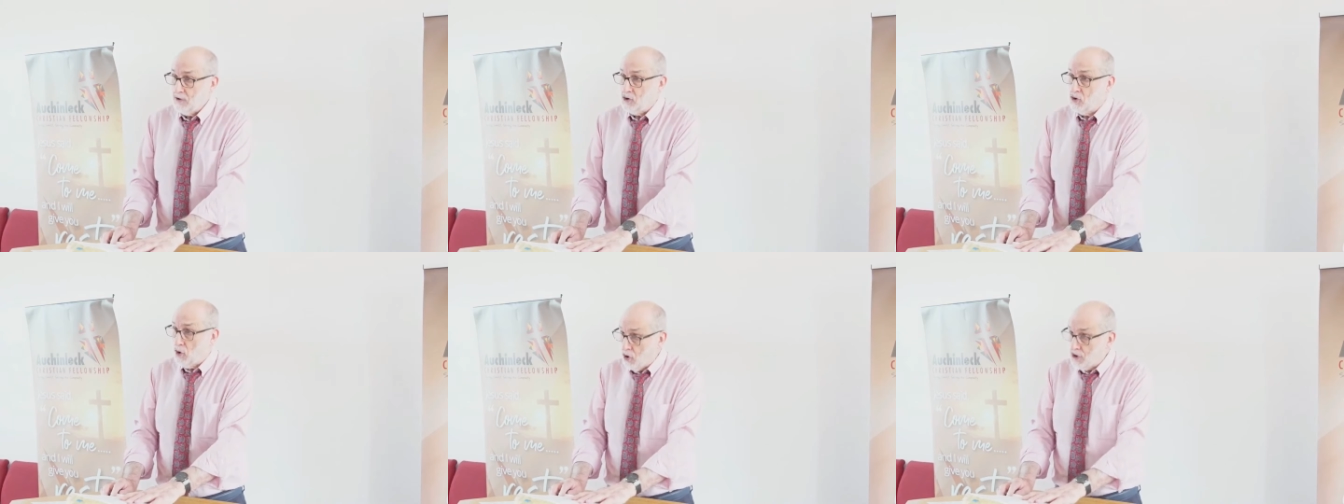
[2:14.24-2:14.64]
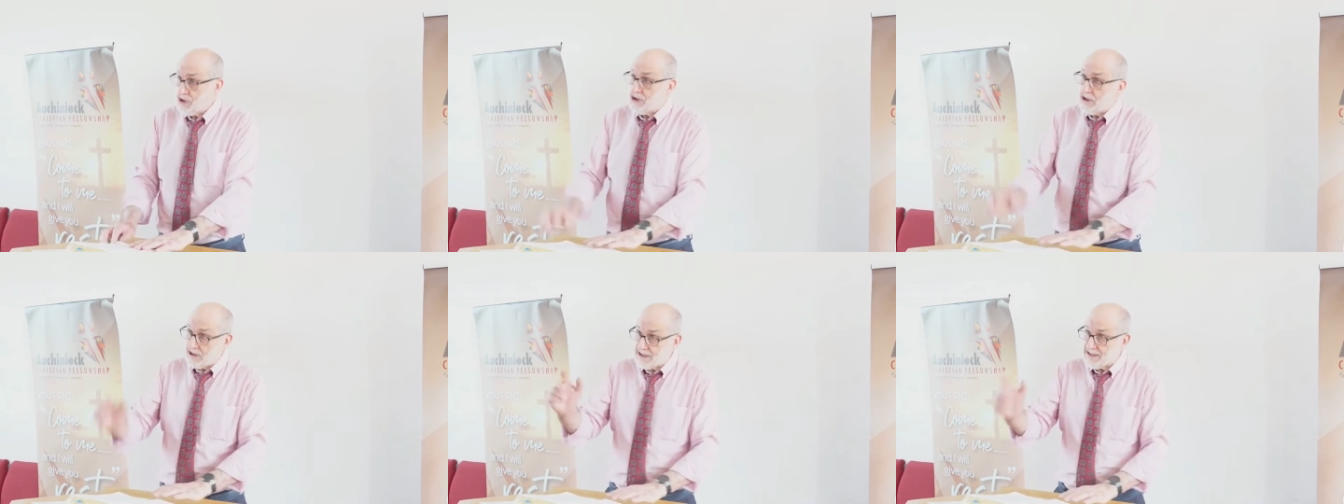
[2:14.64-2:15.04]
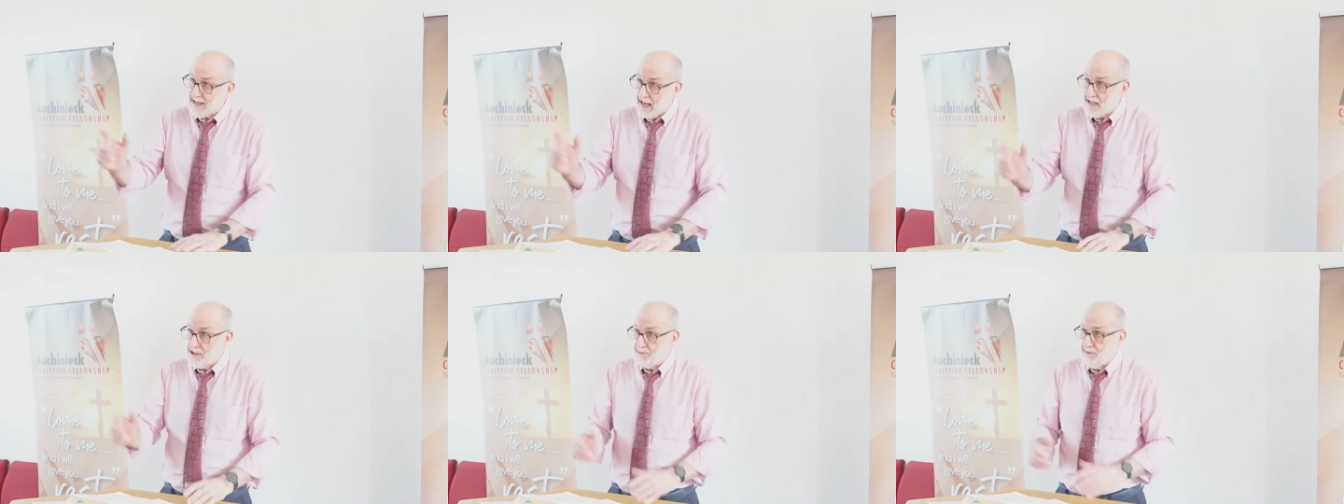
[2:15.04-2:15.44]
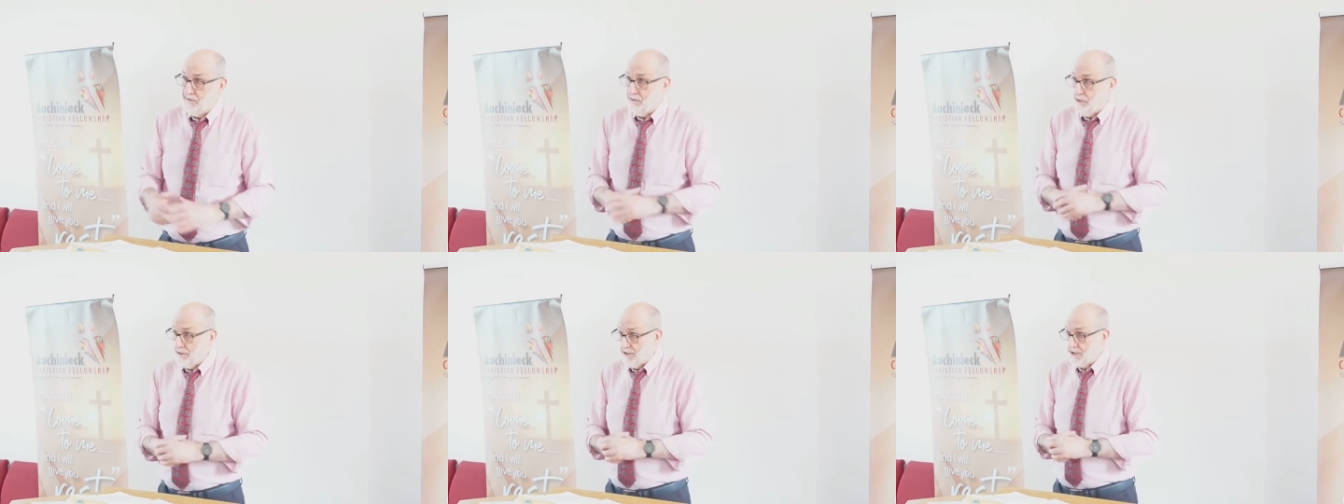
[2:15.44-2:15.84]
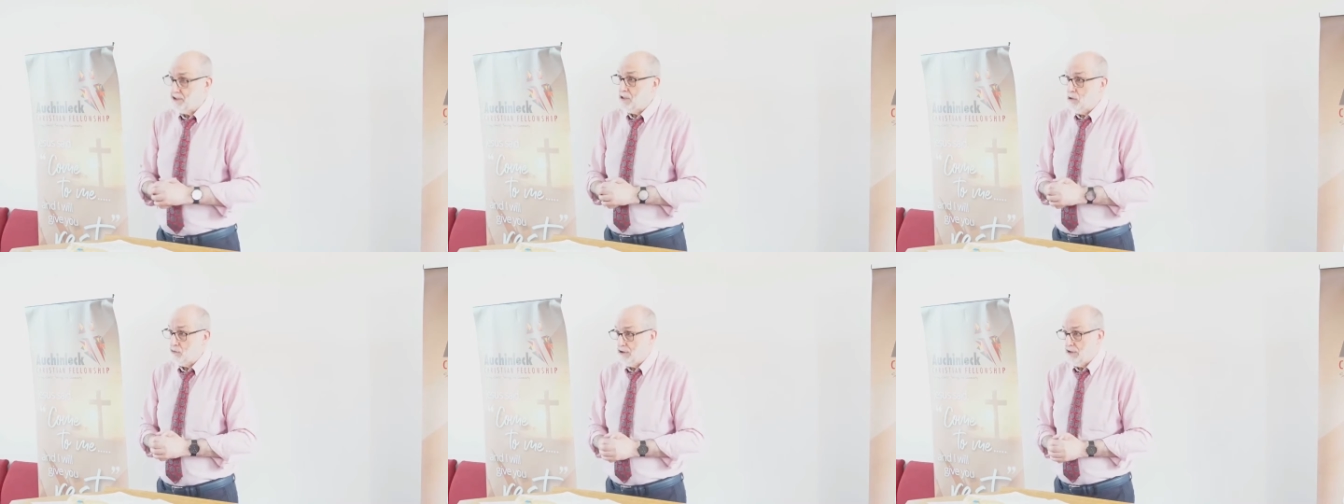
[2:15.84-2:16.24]
Joshua stands before the
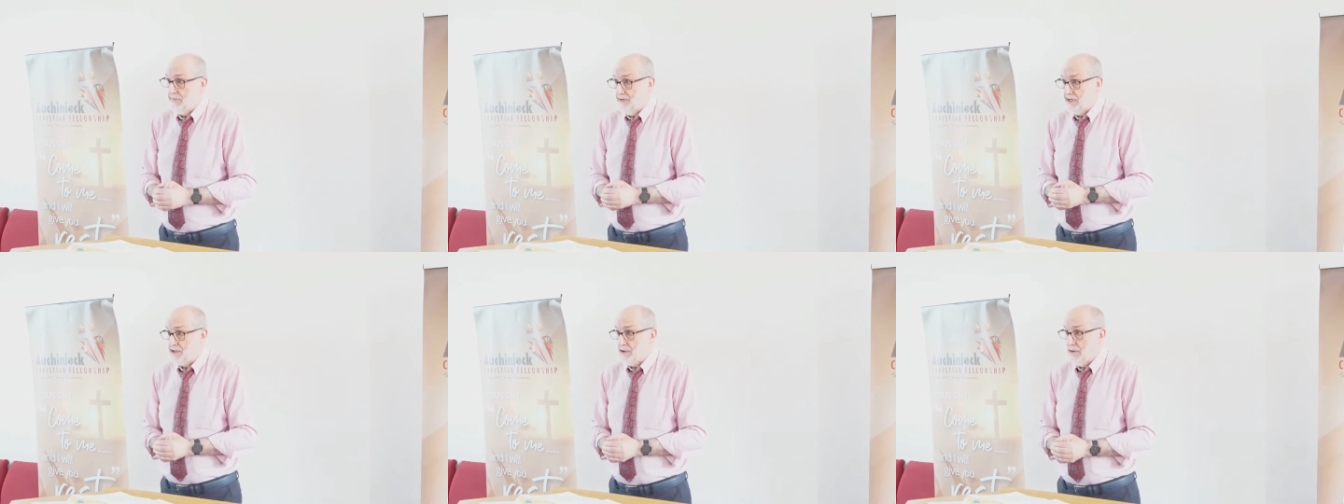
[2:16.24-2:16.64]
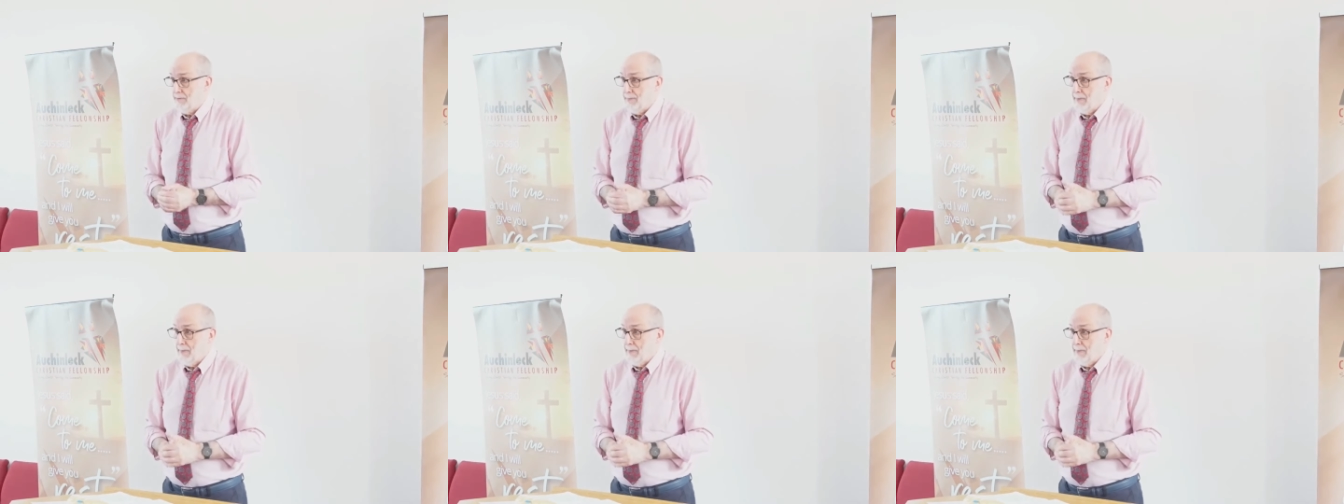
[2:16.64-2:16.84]
children of Israel.